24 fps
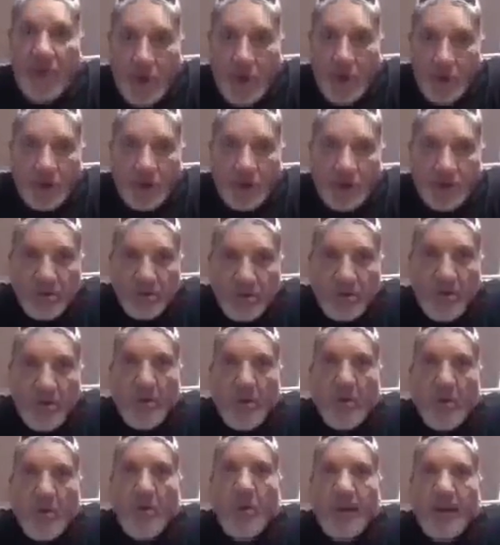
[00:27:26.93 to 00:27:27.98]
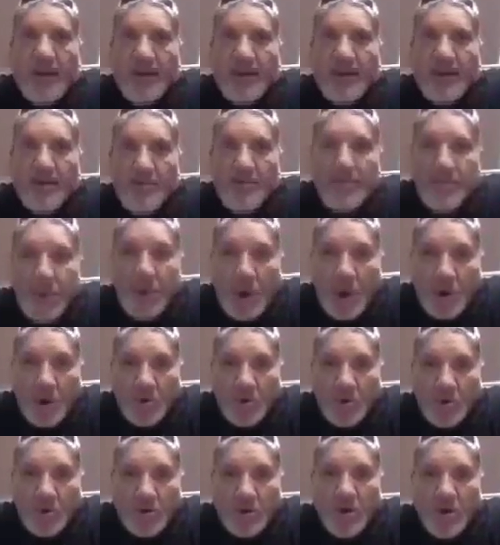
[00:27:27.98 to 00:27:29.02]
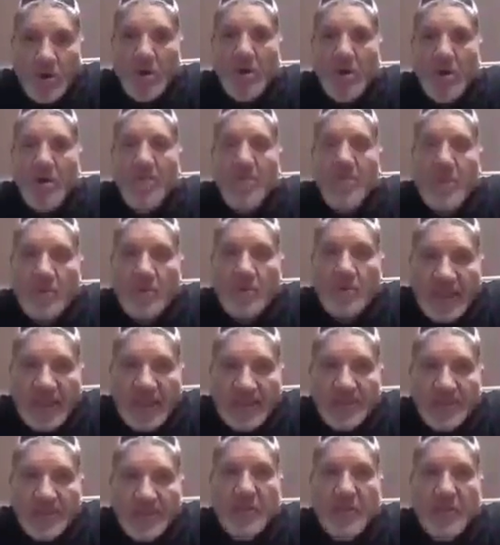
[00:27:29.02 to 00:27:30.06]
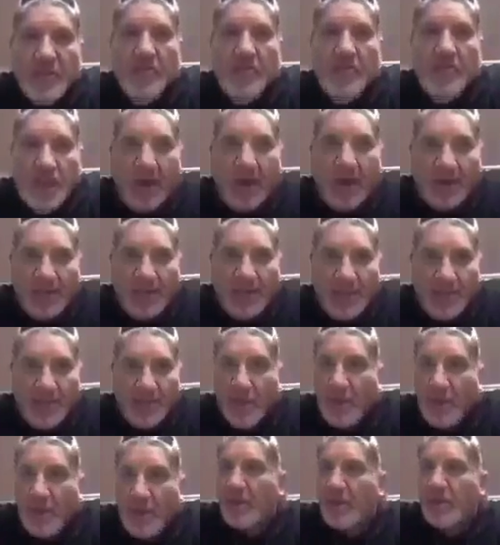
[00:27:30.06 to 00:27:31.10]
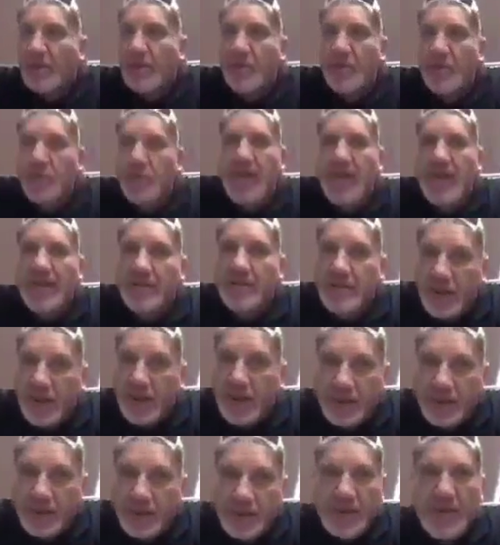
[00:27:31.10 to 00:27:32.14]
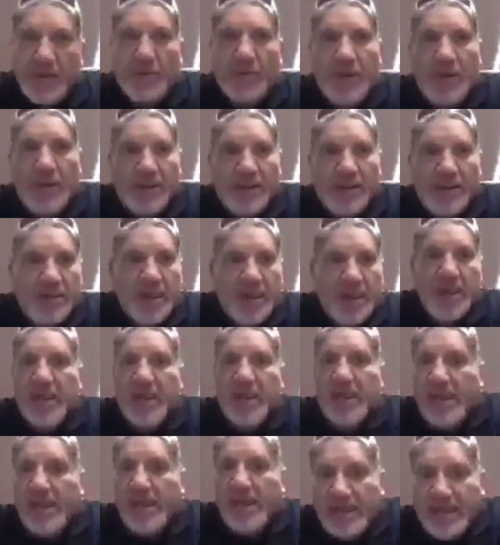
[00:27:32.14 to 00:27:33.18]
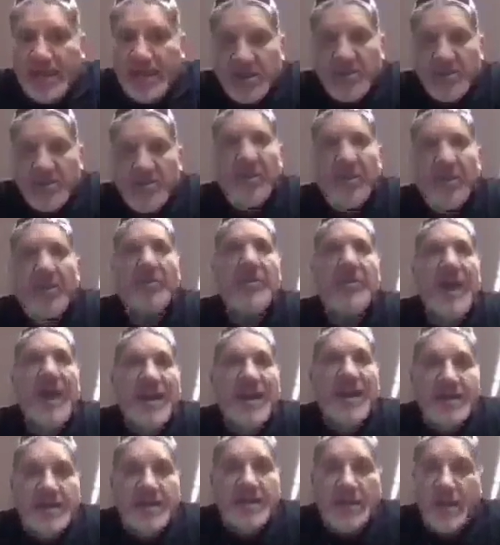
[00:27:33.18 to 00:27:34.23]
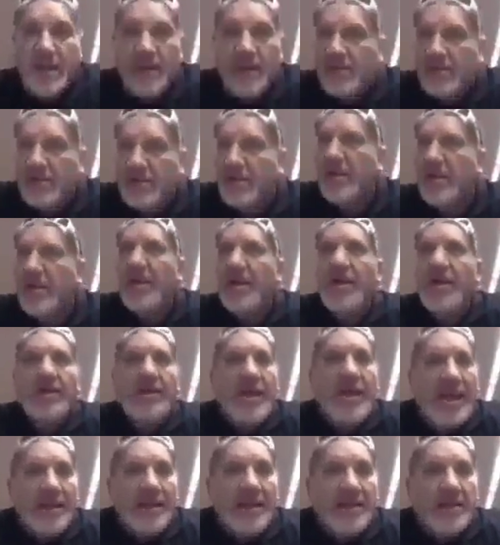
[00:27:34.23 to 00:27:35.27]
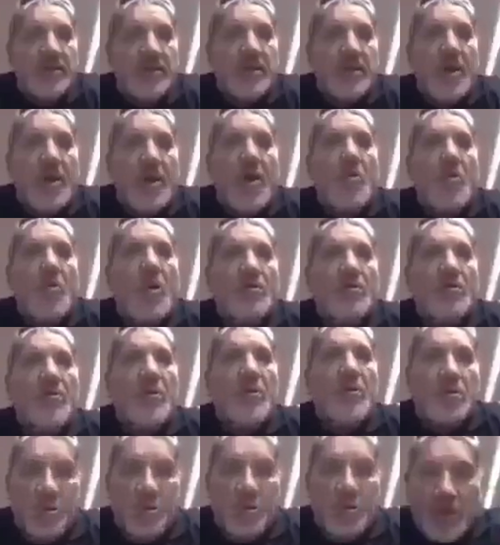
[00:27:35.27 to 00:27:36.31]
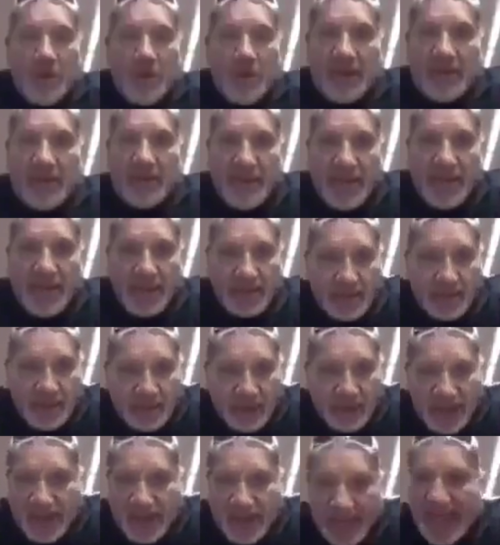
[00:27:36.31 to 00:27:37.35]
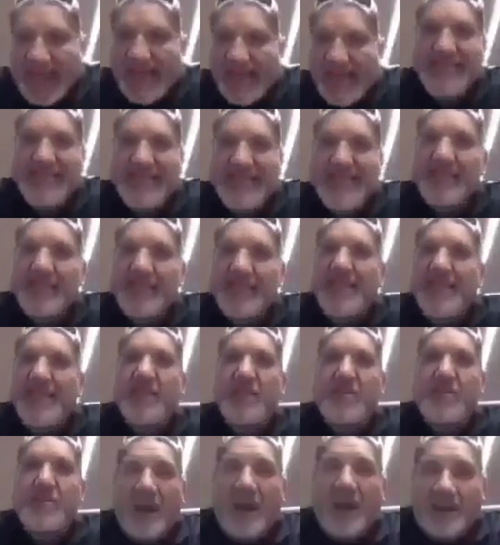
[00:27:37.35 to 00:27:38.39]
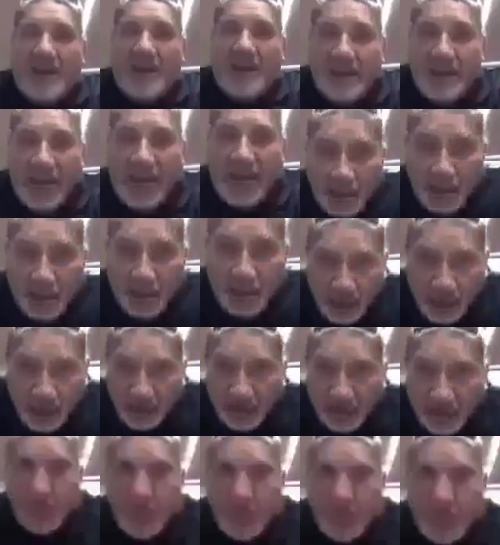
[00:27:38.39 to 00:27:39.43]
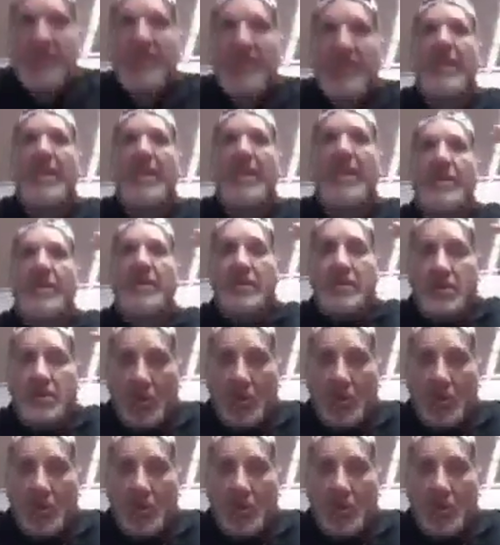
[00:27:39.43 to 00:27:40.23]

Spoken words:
focus on where the most potential money is. You get double the units. It is miraculous that Roald was doing it yesterday. I didn't expect it. I thought it will be,